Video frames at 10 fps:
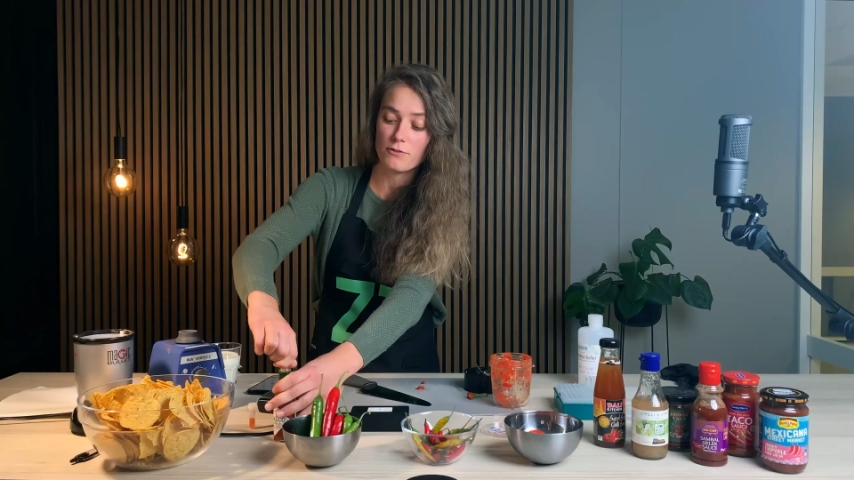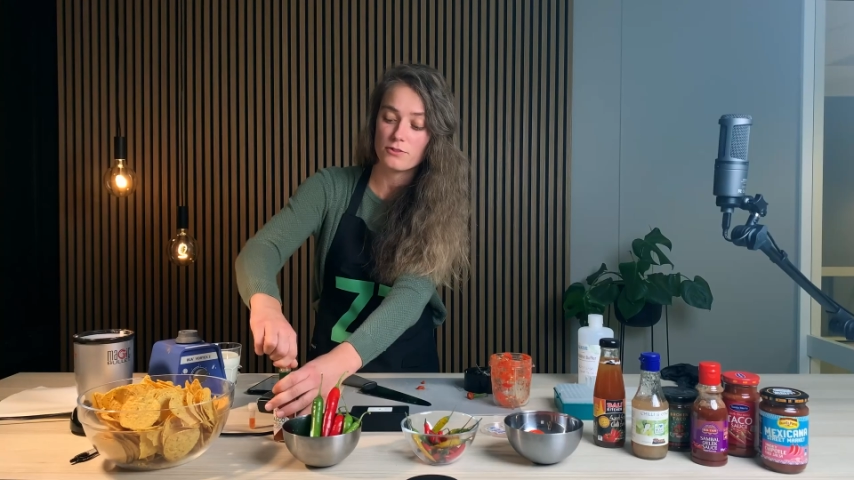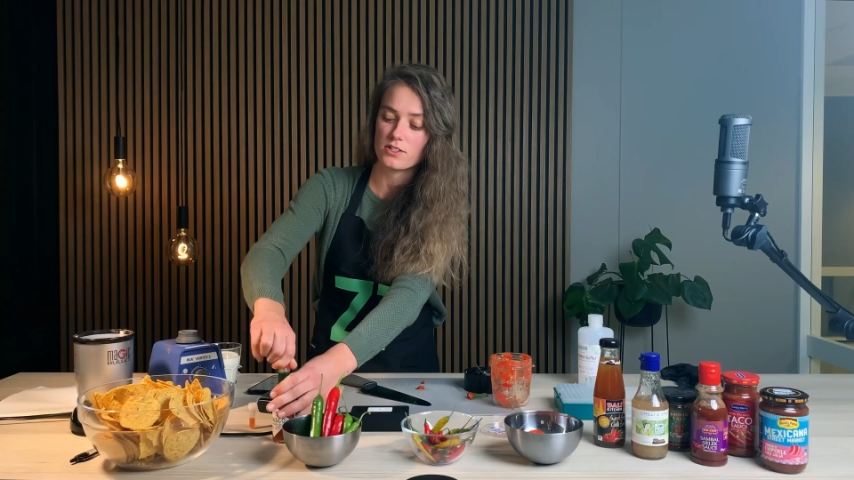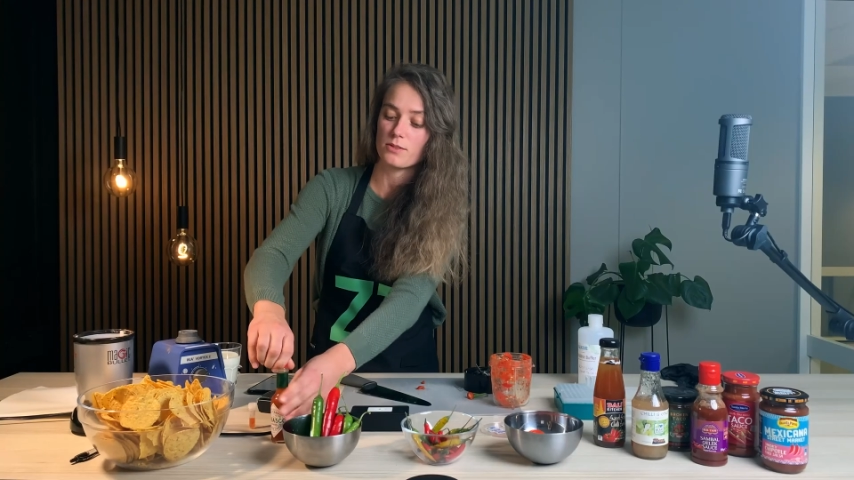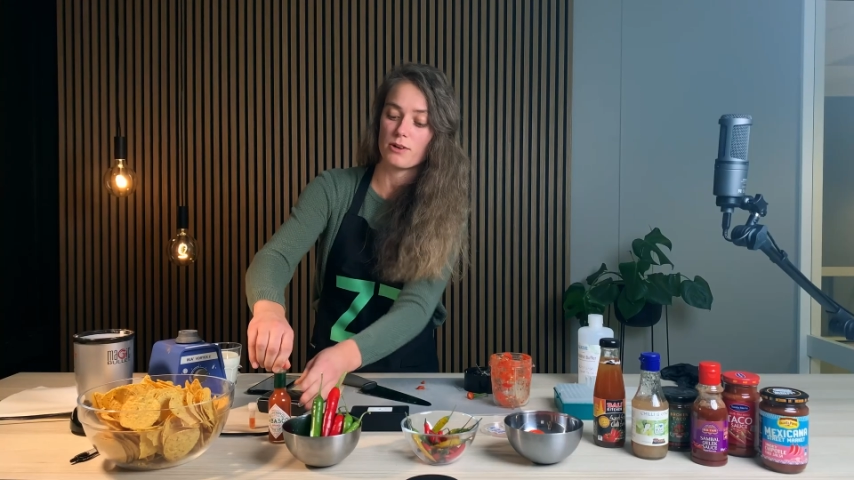the food
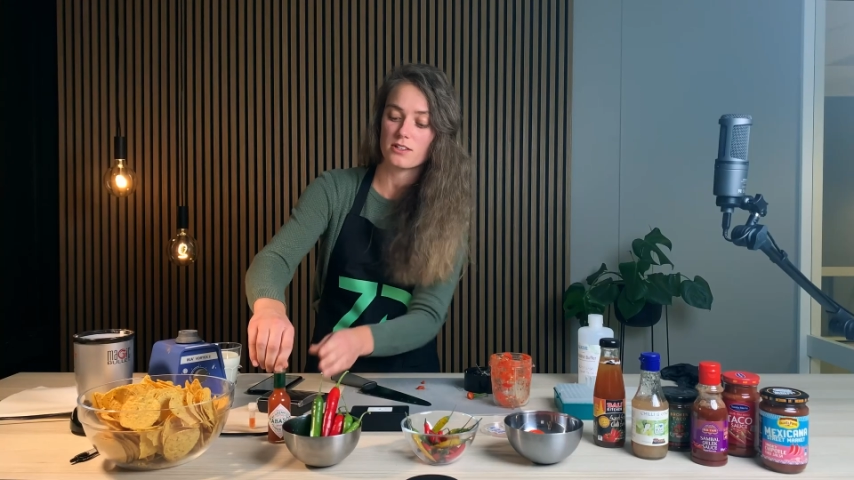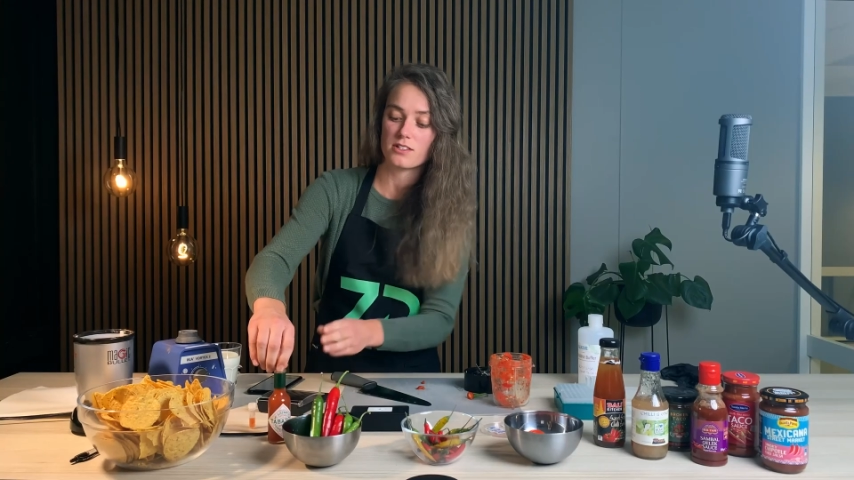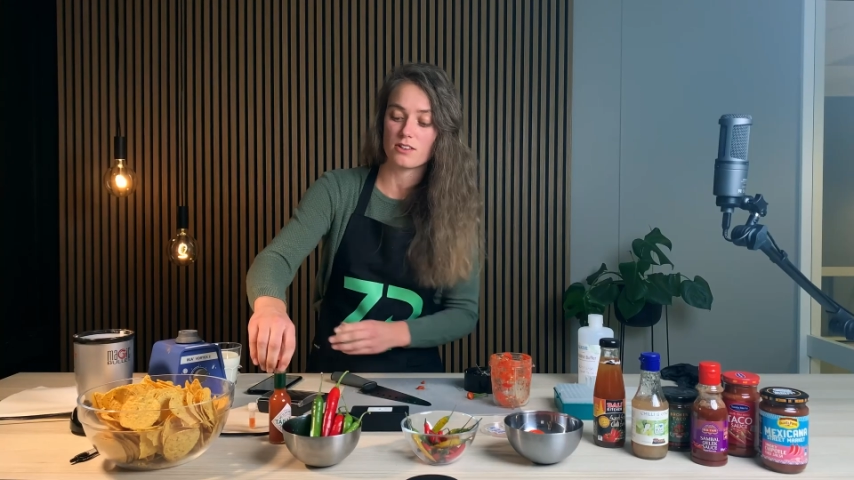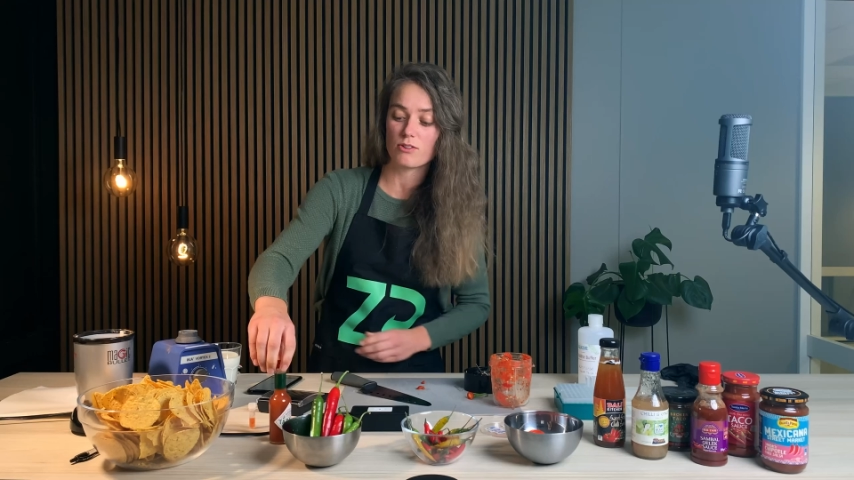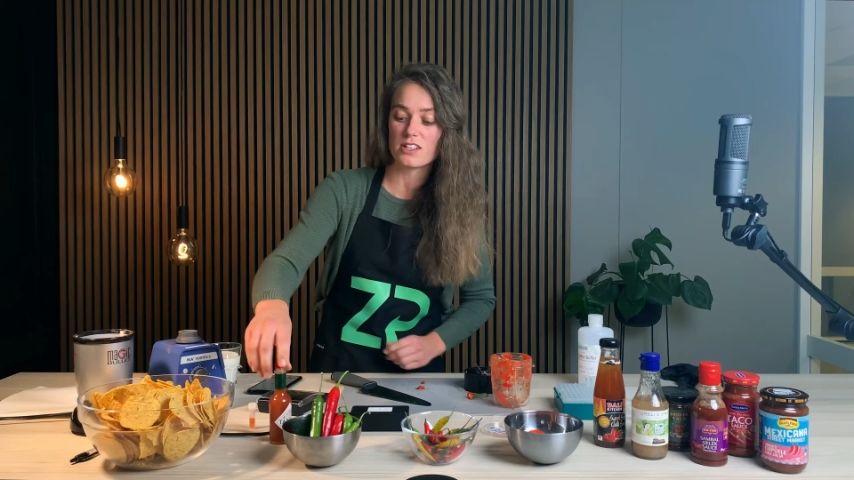sense
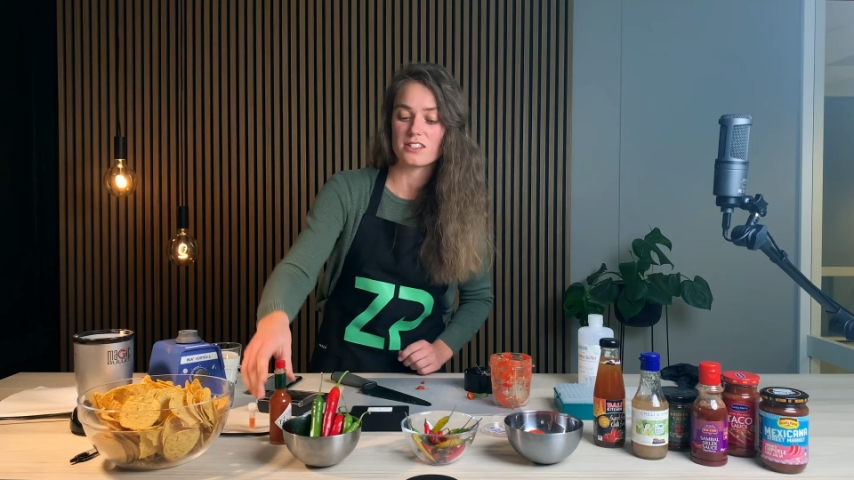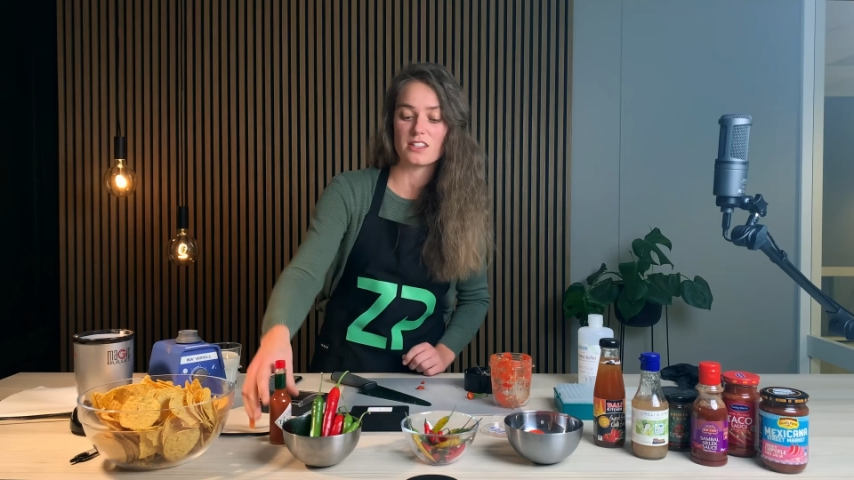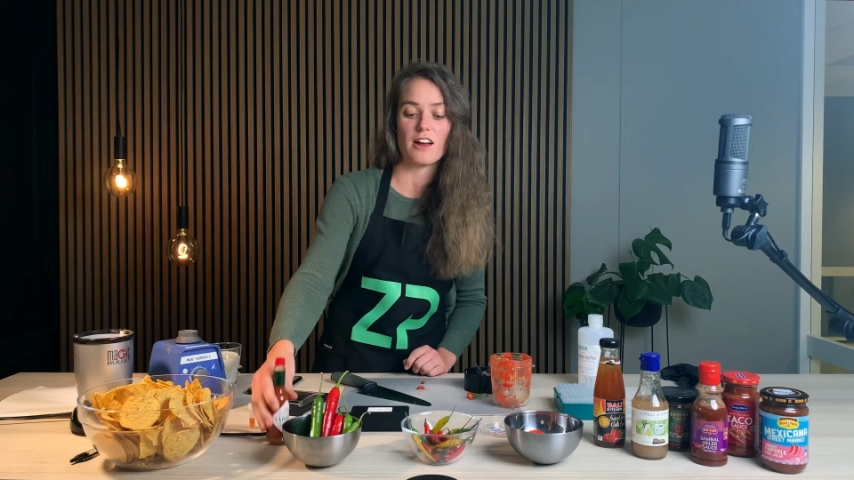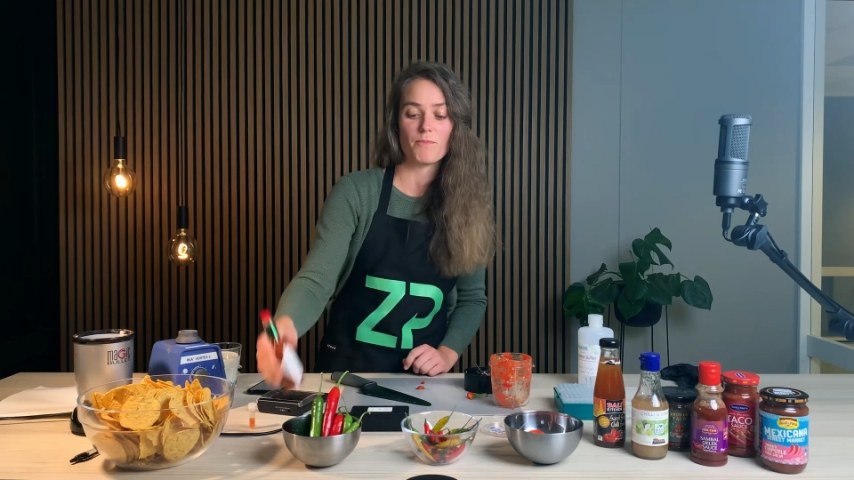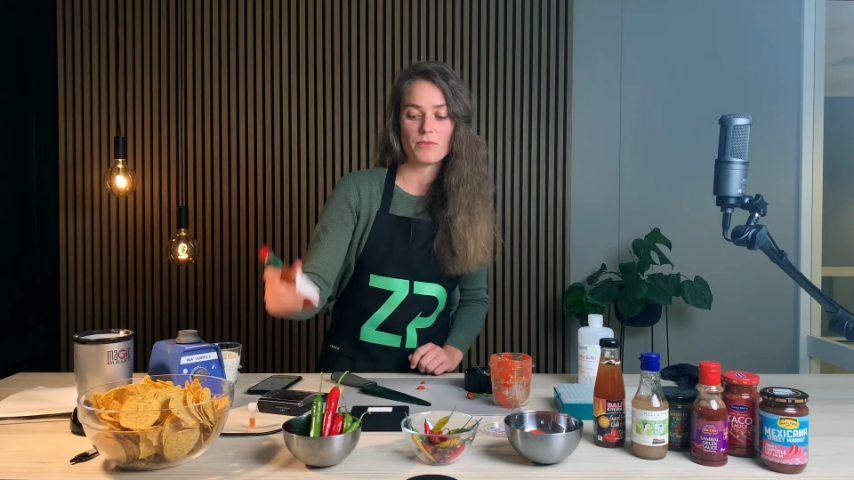box agrees
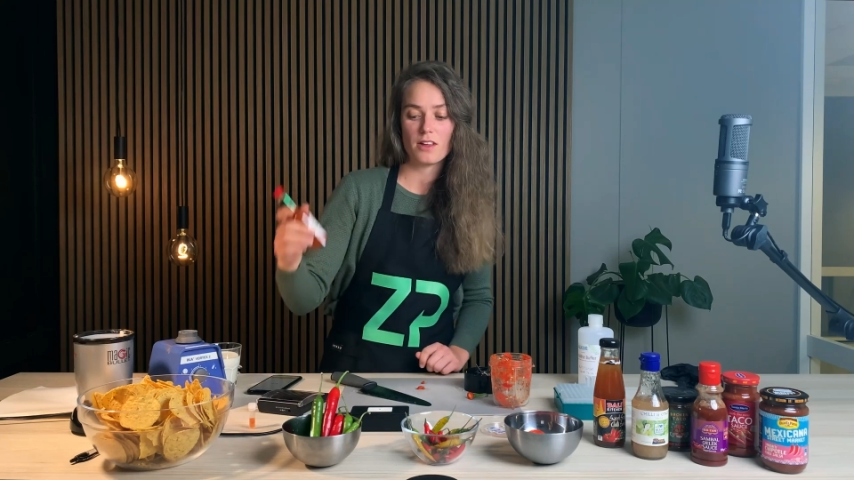that